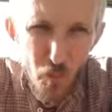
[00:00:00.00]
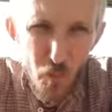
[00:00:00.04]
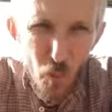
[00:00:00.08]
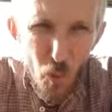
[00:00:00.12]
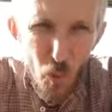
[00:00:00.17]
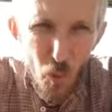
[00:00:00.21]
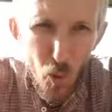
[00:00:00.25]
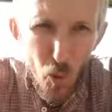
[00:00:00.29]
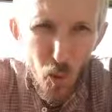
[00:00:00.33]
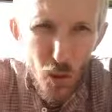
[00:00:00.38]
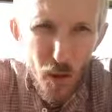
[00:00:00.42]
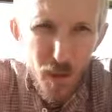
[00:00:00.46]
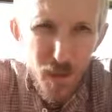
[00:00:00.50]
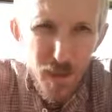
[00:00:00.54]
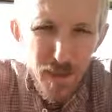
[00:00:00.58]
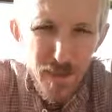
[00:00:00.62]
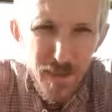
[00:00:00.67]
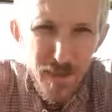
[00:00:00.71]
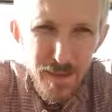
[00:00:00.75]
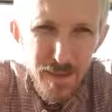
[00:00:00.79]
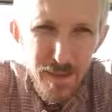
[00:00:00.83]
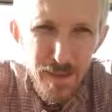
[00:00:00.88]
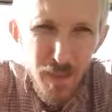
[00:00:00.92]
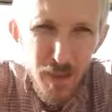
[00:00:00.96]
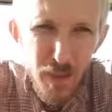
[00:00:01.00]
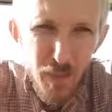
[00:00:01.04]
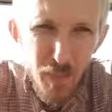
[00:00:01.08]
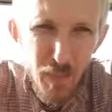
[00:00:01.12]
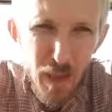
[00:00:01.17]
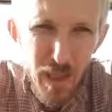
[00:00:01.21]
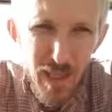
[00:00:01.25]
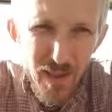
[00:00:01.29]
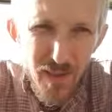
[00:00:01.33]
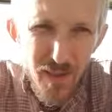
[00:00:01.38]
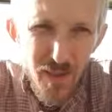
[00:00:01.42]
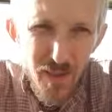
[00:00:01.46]
for
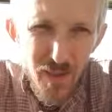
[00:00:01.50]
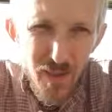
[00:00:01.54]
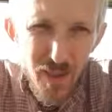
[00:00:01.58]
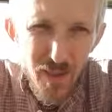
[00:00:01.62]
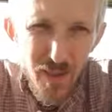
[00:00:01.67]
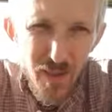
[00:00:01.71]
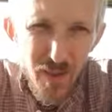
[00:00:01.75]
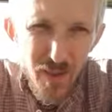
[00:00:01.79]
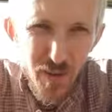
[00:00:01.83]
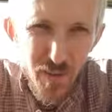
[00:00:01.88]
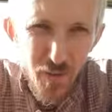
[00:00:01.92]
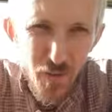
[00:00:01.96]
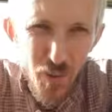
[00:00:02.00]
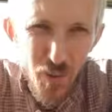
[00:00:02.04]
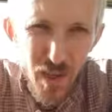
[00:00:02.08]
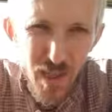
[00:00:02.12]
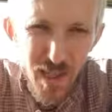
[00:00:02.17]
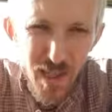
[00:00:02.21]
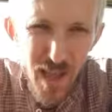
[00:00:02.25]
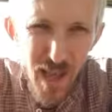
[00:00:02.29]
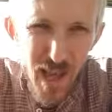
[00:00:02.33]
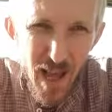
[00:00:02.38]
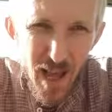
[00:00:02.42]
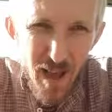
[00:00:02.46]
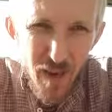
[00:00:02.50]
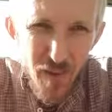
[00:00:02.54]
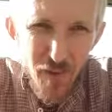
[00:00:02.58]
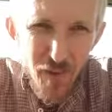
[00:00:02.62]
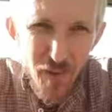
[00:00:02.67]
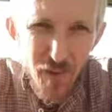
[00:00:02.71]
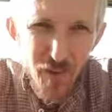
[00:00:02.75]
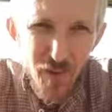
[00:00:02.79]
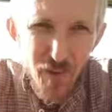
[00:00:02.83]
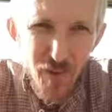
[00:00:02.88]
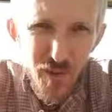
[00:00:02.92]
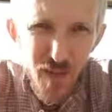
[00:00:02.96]
balancing the brain
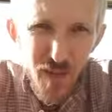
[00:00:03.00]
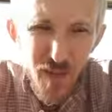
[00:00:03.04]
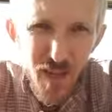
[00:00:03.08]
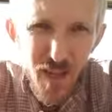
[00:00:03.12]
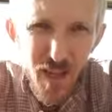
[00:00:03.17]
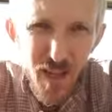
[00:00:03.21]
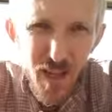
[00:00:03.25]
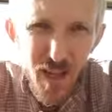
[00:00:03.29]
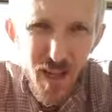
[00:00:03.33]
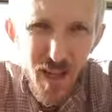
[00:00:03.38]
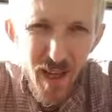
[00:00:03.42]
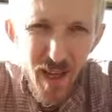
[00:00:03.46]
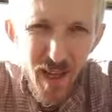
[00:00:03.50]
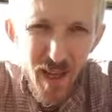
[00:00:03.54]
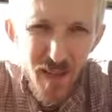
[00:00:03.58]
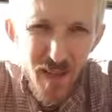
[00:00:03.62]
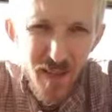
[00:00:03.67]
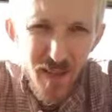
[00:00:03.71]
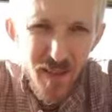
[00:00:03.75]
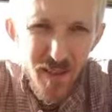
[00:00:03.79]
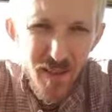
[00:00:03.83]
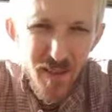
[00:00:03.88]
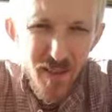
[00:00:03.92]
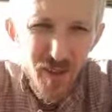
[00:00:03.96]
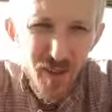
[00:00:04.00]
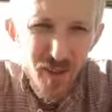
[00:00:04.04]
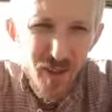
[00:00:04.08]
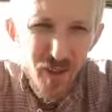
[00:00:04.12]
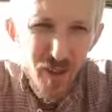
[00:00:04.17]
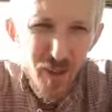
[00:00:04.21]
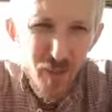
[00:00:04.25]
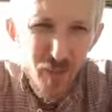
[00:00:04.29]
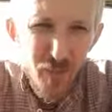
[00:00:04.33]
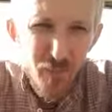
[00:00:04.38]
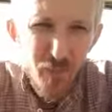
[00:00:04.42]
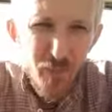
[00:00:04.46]
halves and
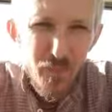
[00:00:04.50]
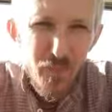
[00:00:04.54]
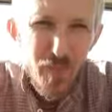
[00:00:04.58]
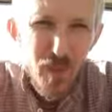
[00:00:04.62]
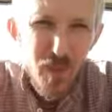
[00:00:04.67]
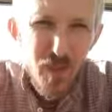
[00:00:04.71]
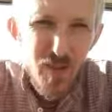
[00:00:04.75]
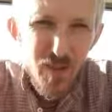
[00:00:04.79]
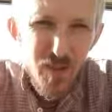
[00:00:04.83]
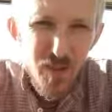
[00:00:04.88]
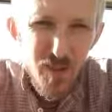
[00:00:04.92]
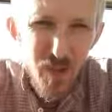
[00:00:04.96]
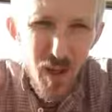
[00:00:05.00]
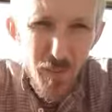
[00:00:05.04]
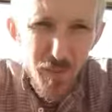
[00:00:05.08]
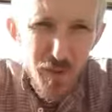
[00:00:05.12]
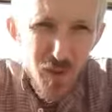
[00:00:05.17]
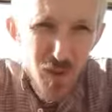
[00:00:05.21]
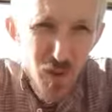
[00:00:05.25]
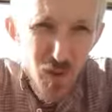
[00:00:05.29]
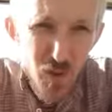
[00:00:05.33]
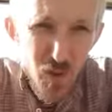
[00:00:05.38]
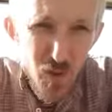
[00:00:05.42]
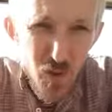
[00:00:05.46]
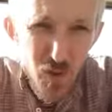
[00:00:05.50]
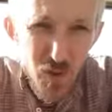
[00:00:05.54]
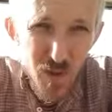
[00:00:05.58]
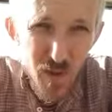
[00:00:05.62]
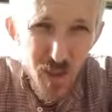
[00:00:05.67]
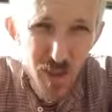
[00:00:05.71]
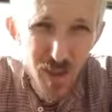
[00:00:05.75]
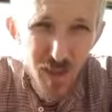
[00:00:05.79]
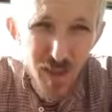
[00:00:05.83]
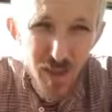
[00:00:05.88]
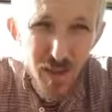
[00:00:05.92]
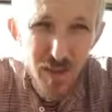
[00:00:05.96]

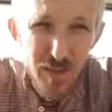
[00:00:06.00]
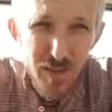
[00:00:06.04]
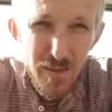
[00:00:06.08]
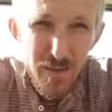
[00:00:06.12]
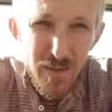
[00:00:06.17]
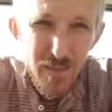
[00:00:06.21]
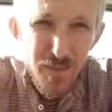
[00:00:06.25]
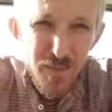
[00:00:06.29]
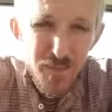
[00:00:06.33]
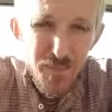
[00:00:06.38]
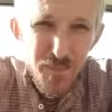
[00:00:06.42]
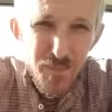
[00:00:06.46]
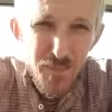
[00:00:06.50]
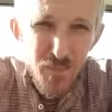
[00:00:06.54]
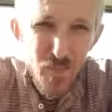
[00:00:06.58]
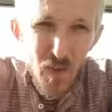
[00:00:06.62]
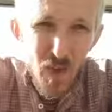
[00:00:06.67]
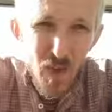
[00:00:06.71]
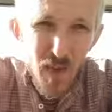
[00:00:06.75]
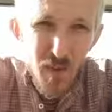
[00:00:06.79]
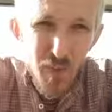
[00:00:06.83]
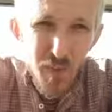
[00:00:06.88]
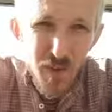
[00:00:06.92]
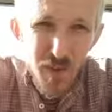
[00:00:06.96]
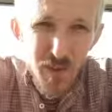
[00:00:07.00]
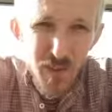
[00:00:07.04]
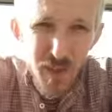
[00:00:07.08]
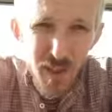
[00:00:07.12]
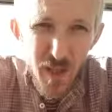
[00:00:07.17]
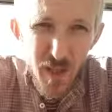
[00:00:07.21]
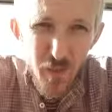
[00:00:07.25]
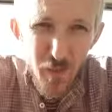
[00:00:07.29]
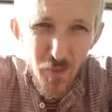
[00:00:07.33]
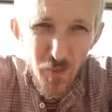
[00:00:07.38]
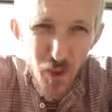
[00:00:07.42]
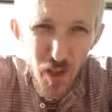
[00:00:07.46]
substituting
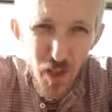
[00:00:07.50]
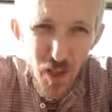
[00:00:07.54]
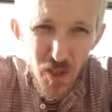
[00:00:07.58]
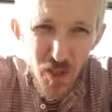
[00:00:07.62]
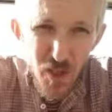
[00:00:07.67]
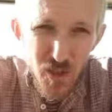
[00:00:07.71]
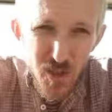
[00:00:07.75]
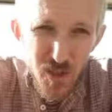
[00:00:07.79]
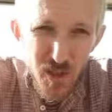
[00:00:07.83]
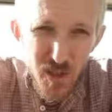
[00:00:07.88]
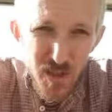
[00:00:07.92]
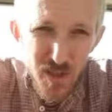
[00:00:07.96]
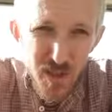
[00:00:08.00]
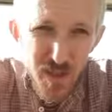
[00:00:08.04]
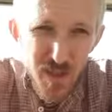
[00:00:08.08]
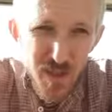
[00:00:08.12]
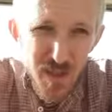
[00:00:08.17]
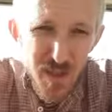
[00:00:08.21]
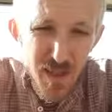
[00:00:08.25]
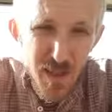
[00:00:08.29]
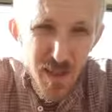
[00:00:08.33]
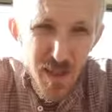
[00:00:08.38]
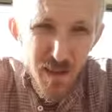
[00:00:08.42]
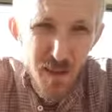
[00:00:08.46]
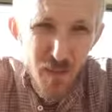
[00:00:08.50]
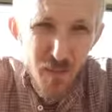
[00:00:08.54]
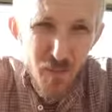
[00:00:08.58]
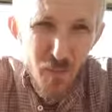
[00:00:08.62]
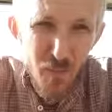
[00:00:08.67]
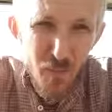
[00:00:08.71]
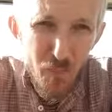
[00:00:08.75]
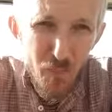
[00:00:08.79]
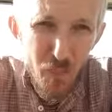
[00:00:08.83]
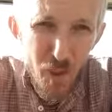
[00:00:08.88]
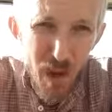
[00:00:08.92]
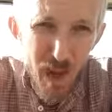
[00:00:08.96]
limiting impressions
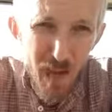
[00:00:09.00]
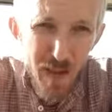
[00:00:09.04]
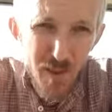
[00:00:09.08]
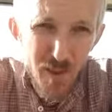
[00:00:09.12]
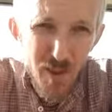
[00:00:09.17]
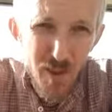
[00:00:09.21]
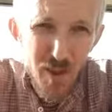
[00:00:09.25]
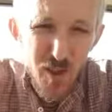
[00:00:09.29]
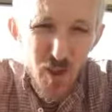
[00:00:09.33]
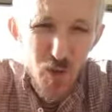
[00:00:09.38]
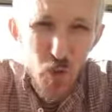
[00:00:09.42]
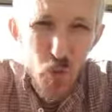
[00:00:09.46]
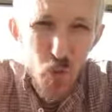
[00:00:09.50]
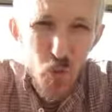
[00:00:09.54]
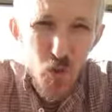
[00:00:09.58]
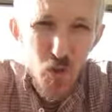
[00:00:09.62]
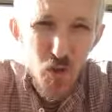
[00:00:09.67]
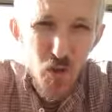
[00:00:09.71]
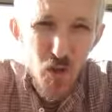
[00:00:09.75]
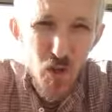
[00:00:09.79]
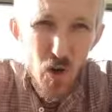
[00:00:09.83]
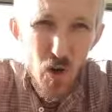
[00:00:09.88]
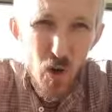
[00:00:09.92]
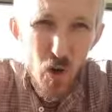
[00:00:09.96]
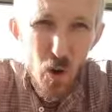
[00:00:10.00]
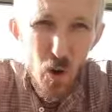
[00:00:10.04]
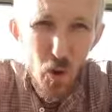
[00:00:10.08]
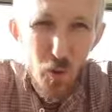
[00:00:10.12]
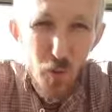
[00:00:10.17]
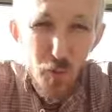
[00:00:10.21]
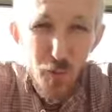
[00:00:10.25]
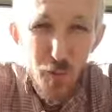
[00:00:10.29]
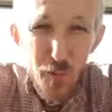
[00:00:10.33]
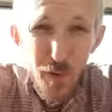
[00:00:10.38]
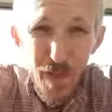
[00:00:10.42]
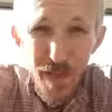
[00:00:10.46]
by the use
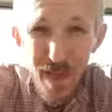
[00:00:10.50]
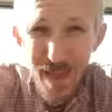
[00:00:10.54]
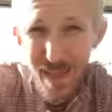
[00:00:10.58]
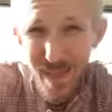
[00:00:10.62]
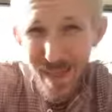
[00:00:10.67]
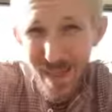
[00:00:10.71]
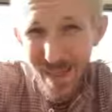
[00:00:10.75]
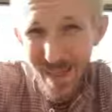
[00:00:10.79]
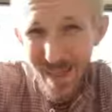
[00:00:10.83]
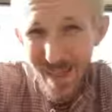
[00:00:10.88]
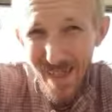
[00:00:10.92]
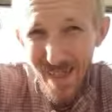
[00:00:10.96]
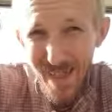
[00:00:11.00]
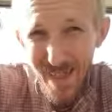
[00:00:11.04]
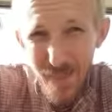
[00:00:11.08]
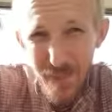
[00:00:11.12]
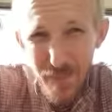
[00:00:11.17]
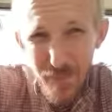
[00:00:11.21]
of a